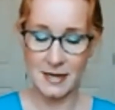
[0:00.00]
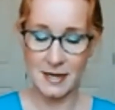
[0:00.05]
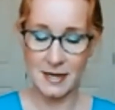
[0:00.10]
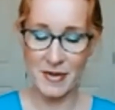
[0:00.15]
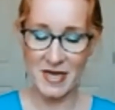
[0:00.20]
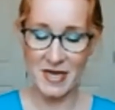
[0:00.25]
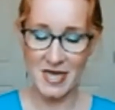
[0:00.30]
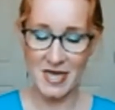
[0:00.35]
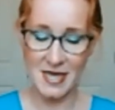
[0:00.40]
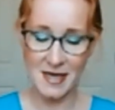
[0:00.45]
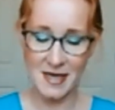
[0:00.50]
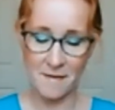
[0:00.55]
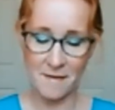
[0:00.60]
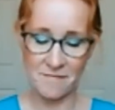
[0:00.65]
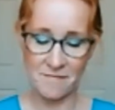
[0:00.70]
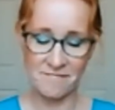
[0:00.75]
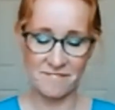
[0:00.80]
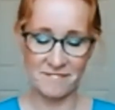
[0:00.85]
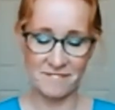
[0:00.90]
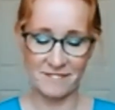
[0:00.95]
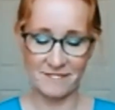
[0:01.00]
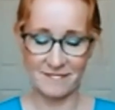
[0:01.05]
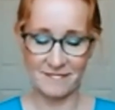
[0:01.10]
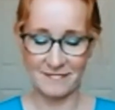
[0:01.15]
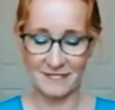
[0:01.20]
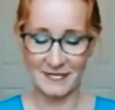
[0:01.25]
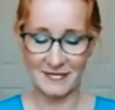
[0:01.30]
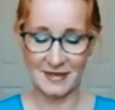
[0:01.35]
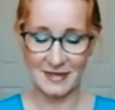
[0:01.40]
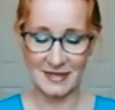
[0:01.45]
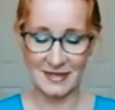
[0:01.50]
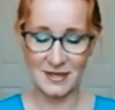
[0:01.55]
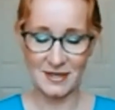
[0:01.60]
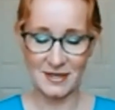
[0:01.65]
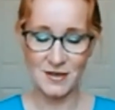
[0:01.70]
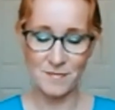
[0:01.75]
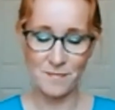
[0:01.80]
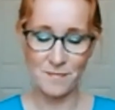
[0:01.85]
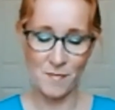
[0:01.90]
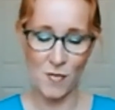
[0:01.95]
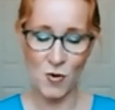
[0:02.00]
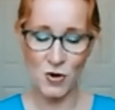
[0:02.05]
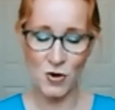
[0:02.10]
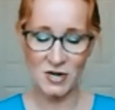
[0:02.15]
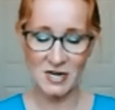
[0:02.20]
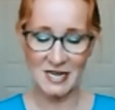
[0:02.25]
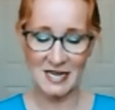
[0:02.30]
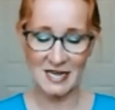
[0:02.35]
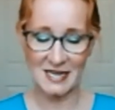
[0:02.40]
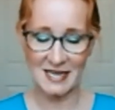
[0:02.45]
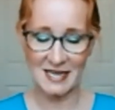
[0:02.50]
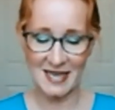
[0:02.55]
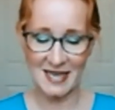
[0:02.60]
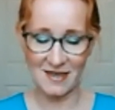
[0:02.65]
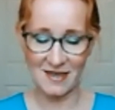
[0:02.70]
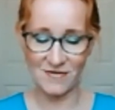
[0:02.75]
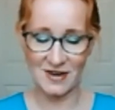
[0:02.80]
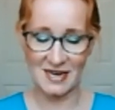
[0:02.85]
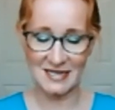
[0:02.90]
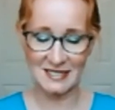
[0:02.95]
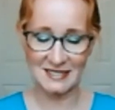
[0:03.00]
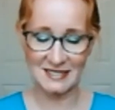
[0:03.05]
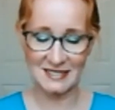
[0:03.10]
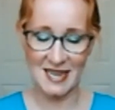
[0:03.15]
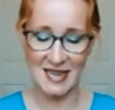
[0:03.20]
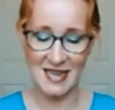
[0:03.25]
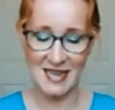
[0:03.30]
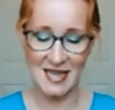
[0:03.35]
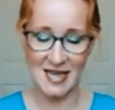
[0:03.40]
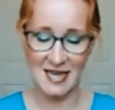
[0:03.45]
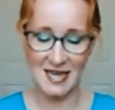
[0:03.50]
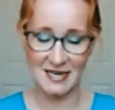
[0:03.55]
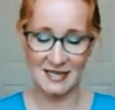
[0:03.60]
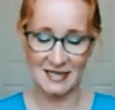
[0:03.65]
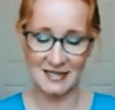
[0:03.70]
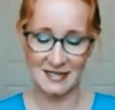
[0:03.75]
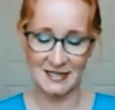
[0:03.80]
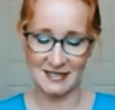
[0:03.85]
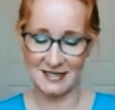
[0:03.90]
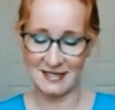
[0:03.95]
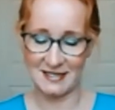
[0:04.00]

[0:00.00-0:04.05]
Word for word: Hi, Pam. Good morning. Hey, Vanessa. Hey, Connie.